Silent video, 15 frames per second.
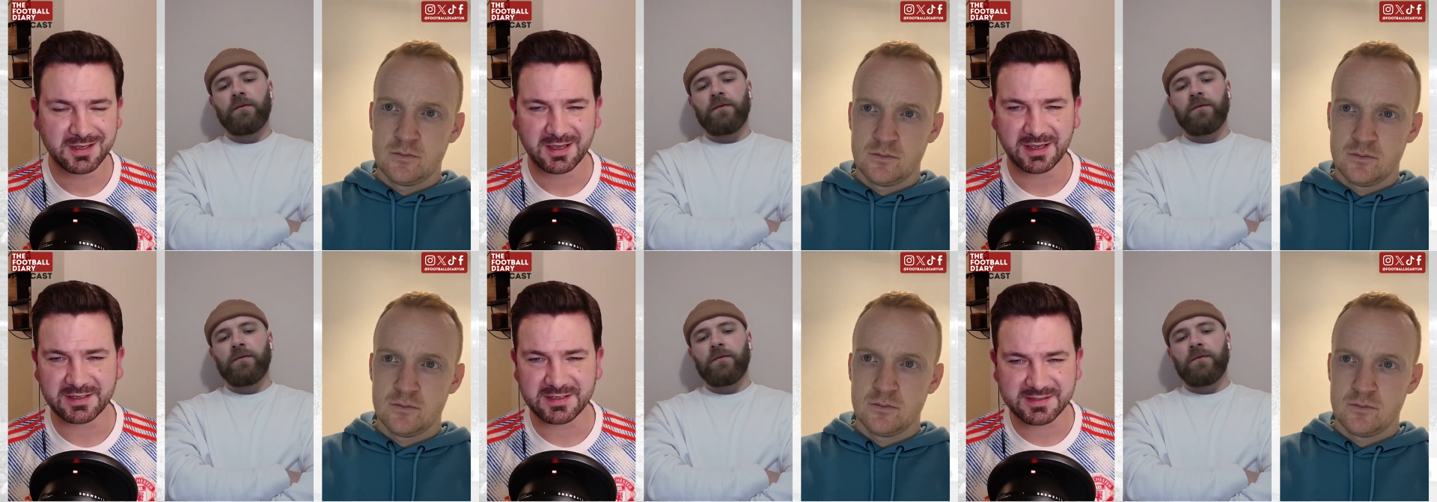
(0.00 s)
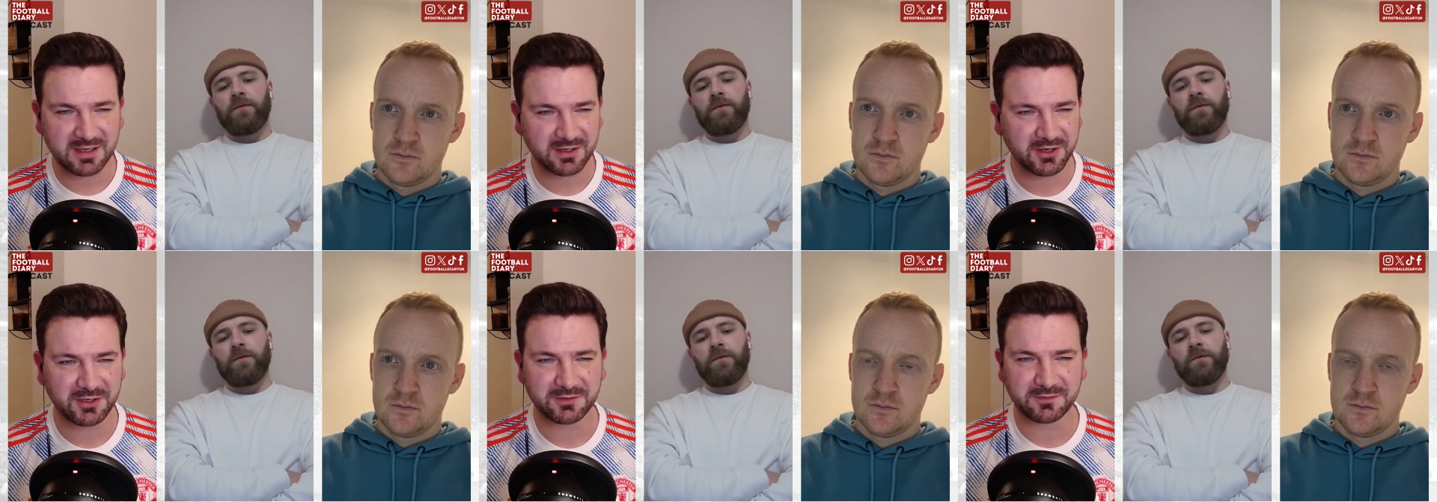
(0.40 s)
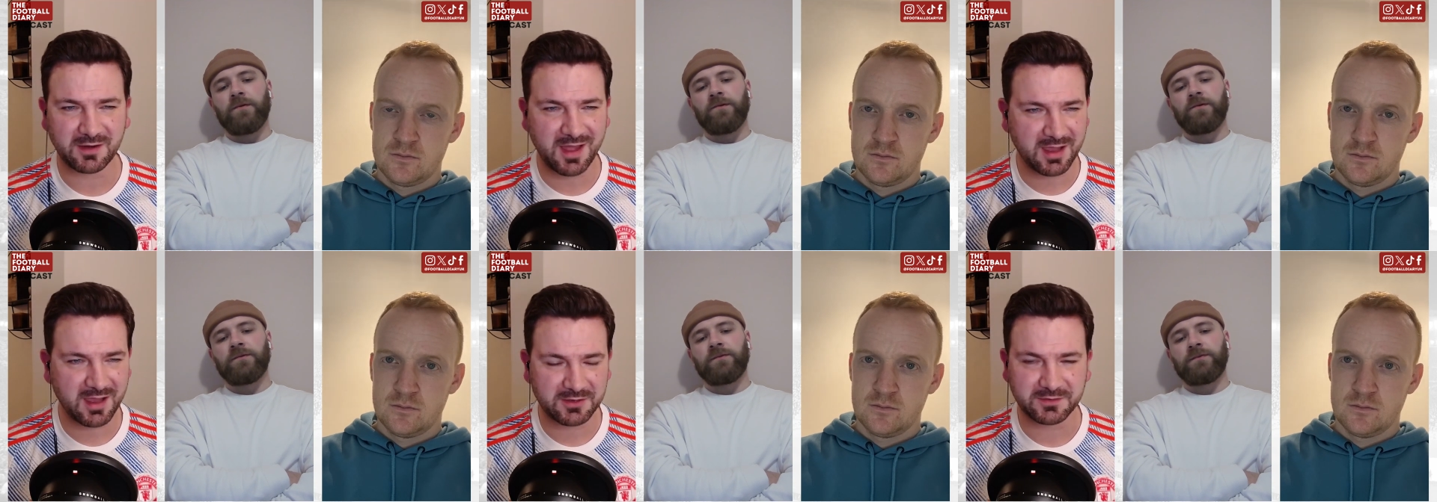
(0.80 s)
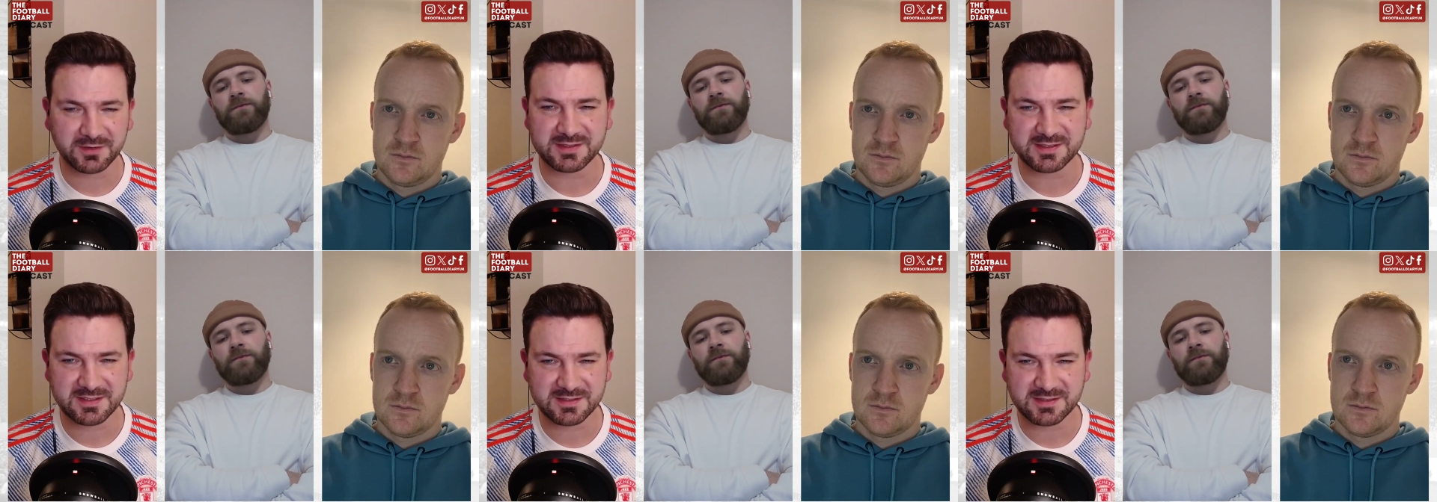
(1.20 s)
Speaker 1: and it's that kind of lack of
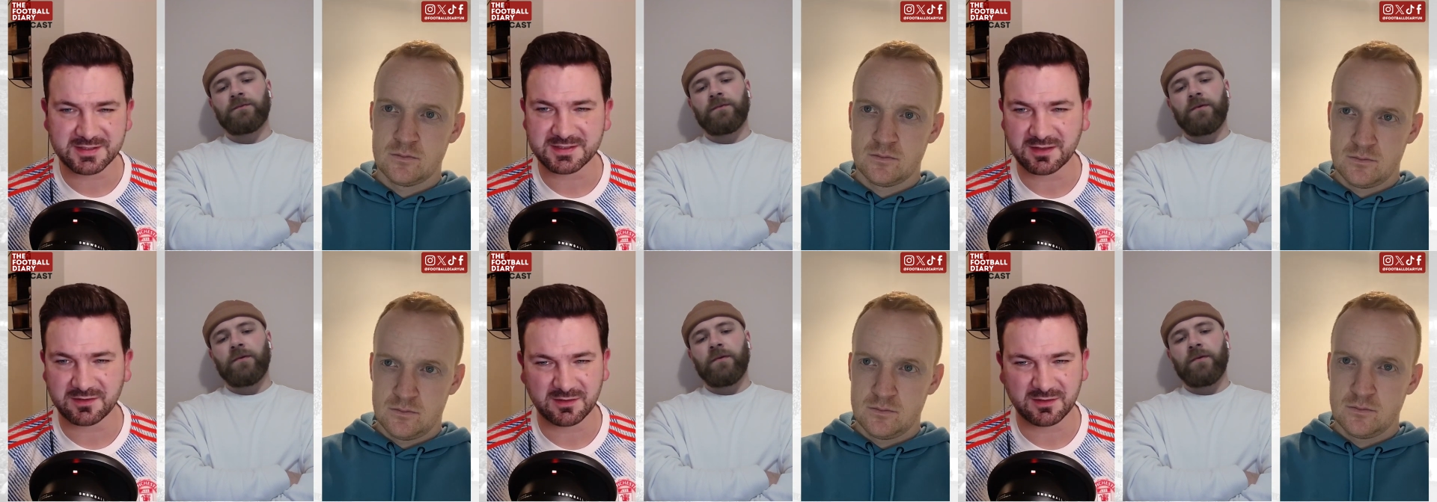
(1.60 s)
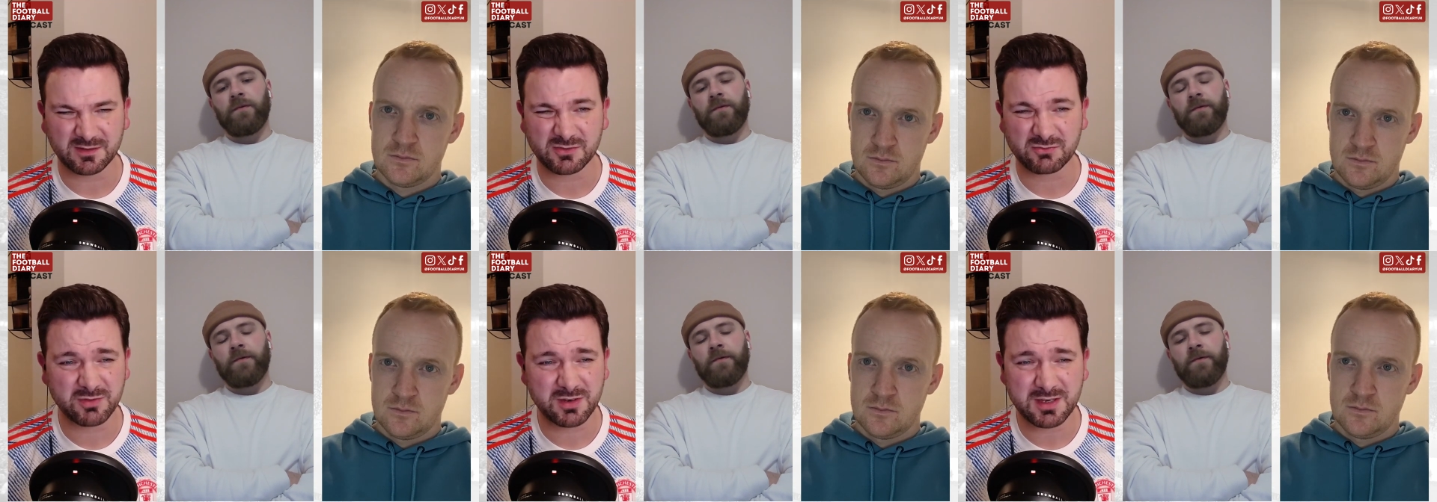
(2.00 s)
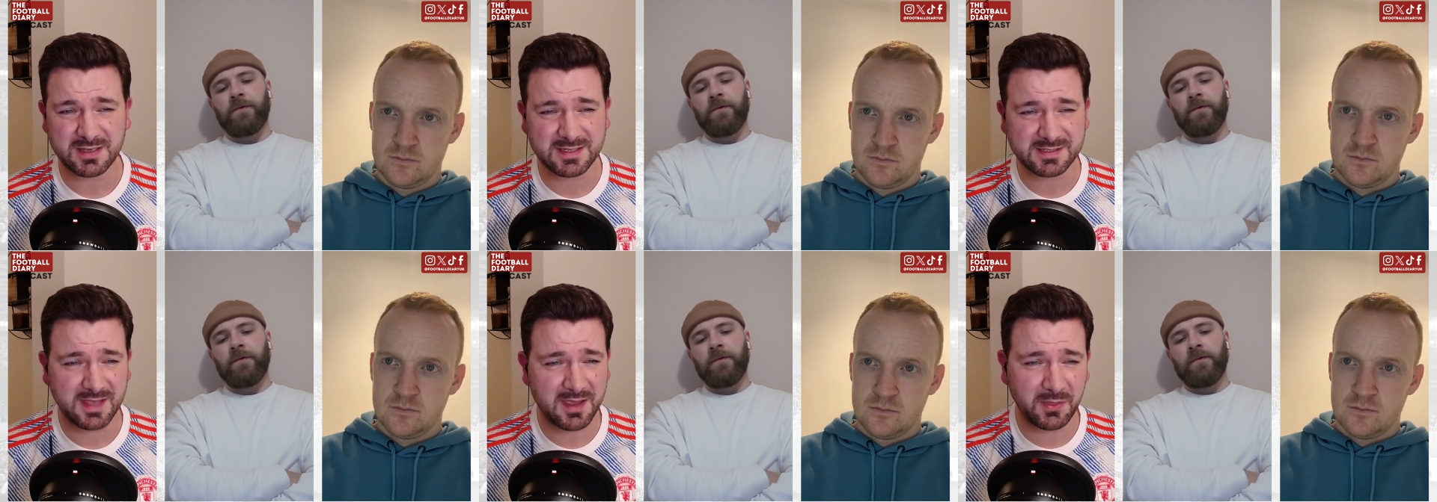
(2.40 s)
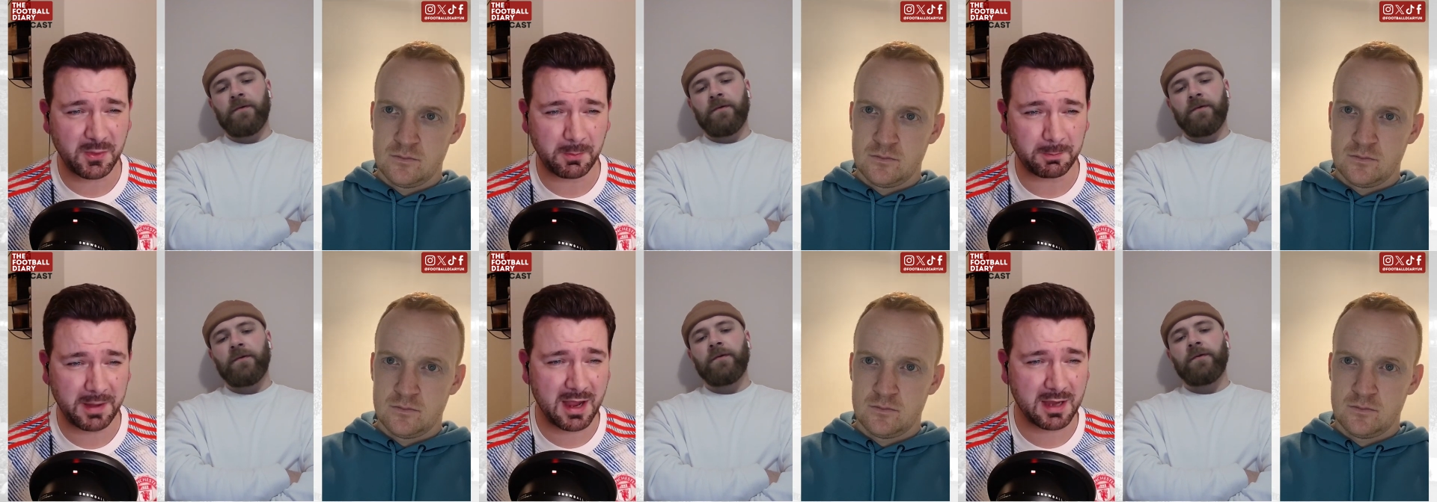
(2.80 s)
consistency I think that's really setting them
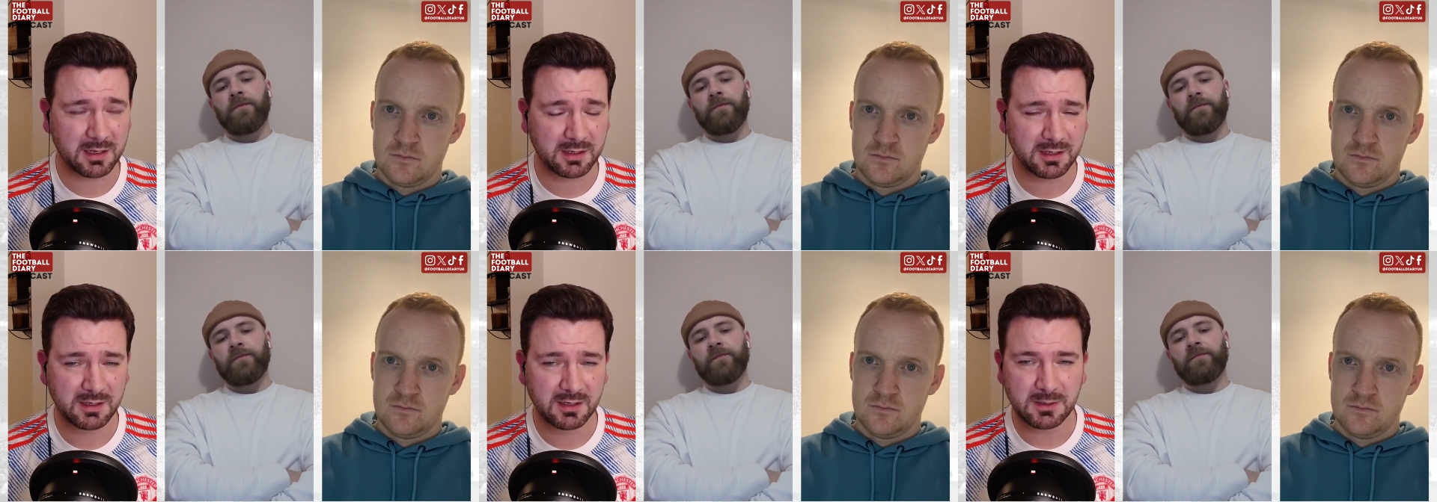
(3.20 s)
back.